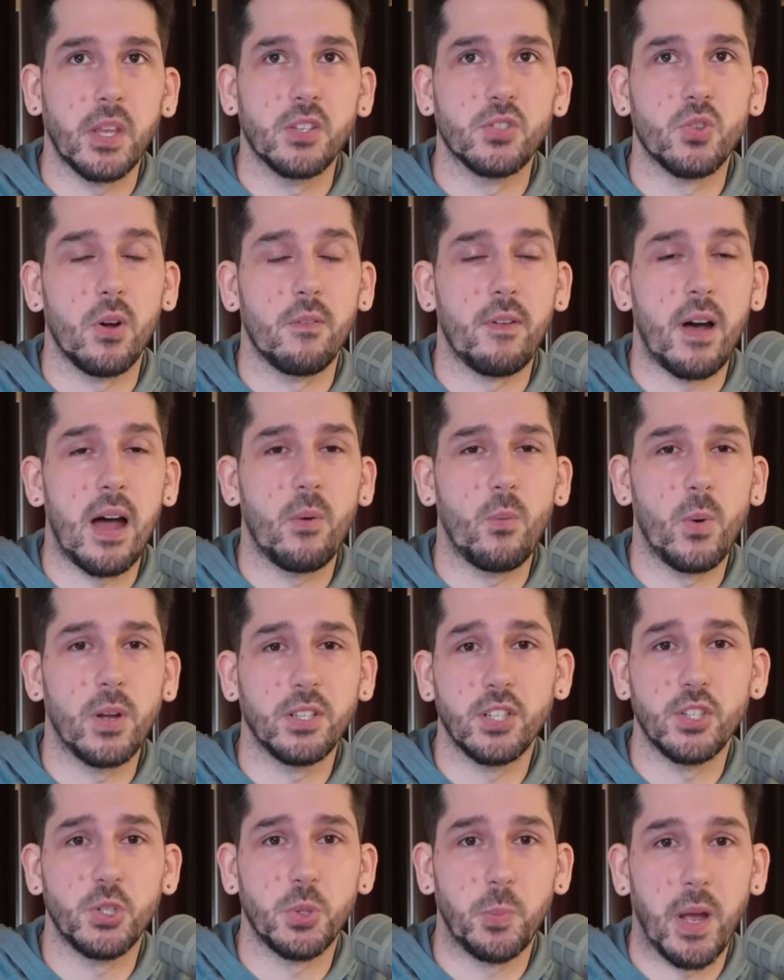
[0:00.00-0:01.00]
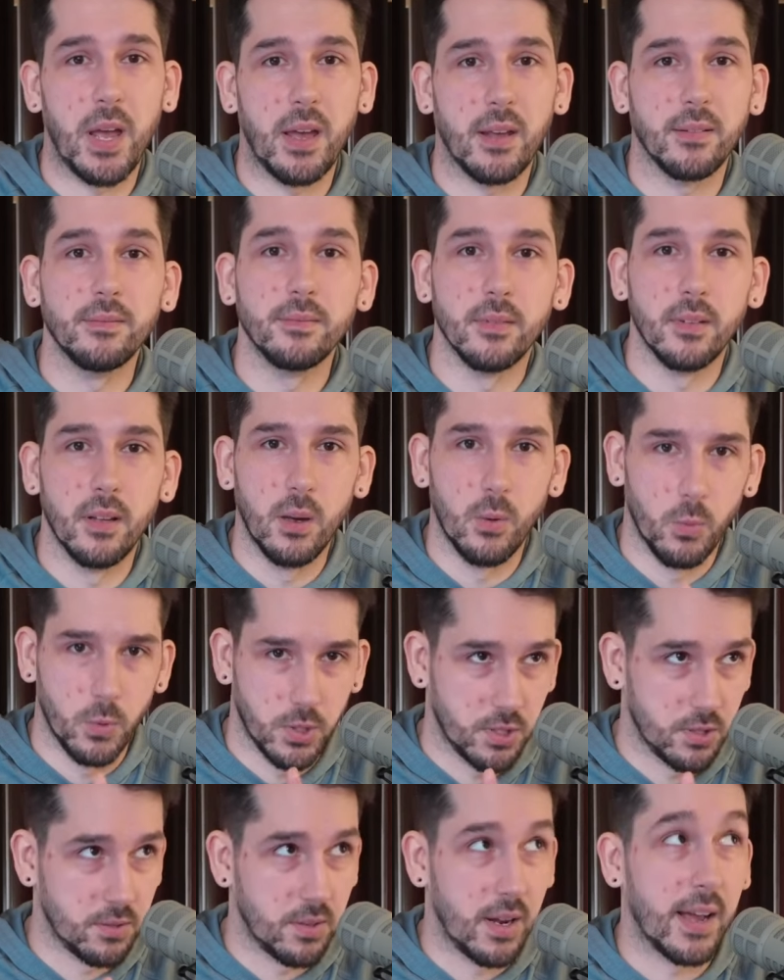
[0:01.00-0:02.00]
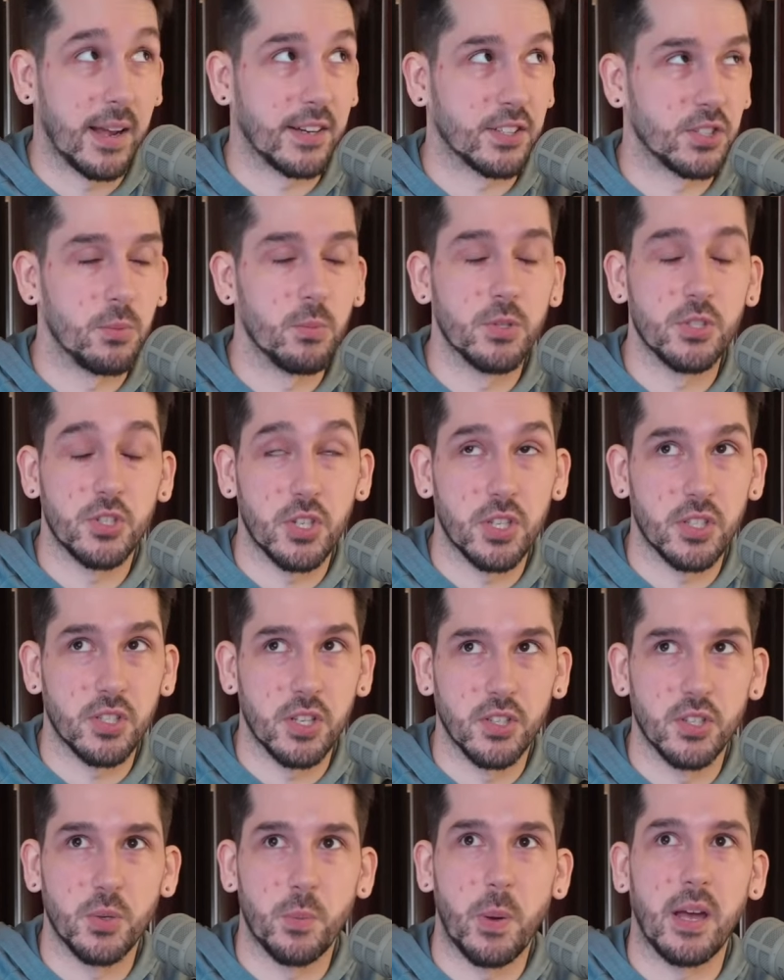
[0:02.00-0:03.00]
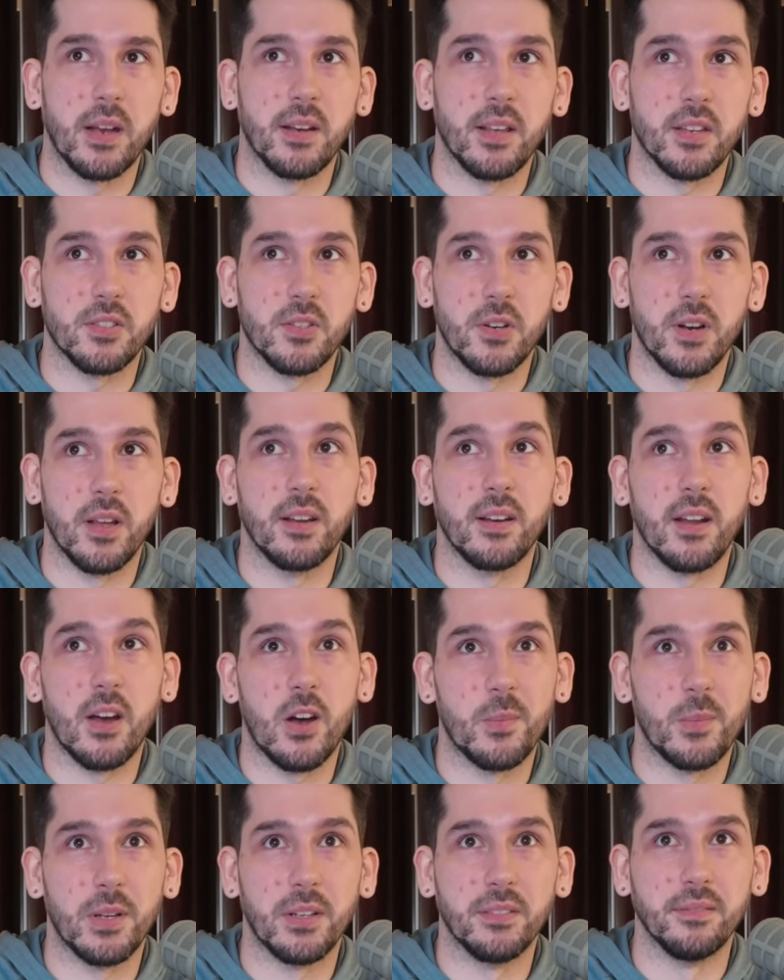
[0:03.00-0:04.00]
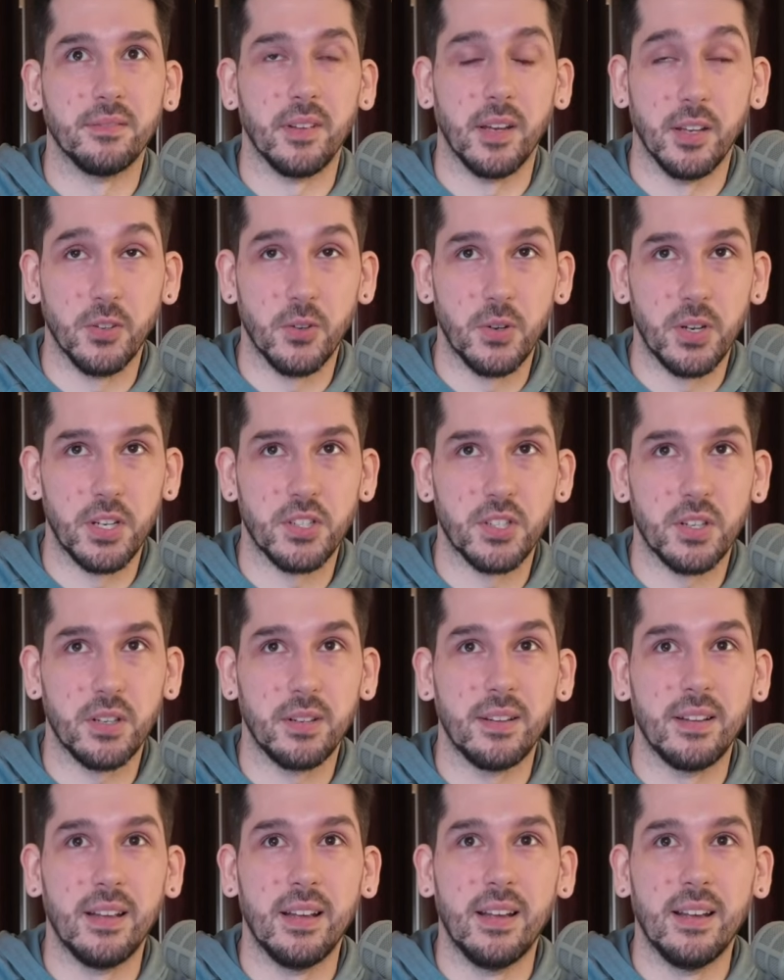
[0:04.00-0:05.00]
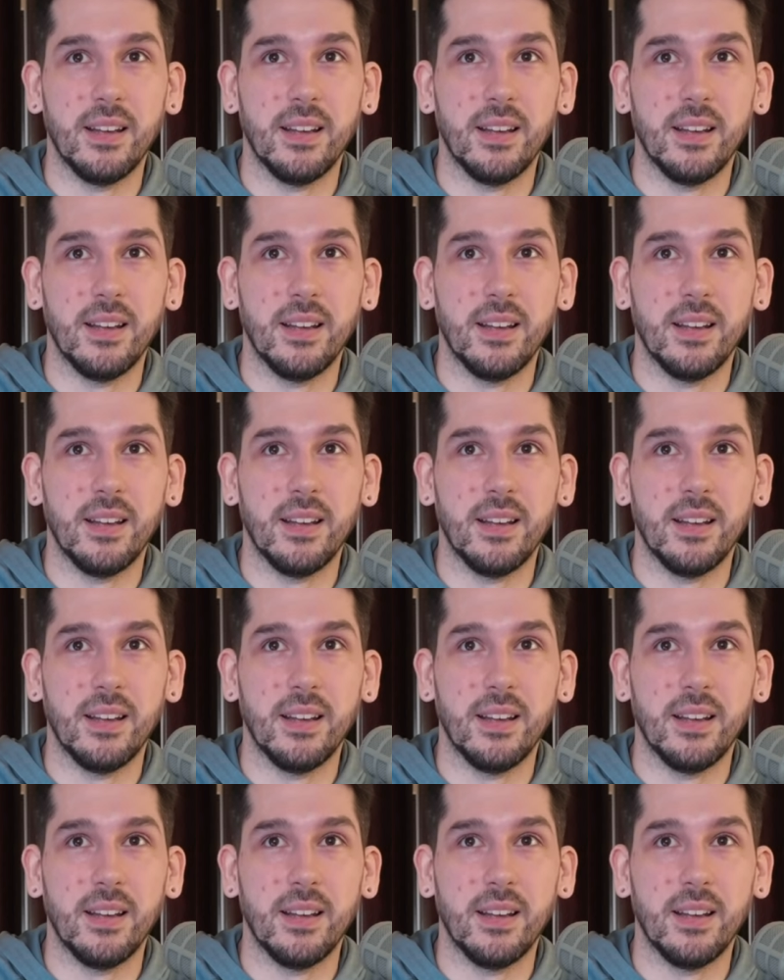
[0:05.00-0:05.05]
So if I went to Japan, which I actually was just in Japan yesterday, and now I'm in Indonesia.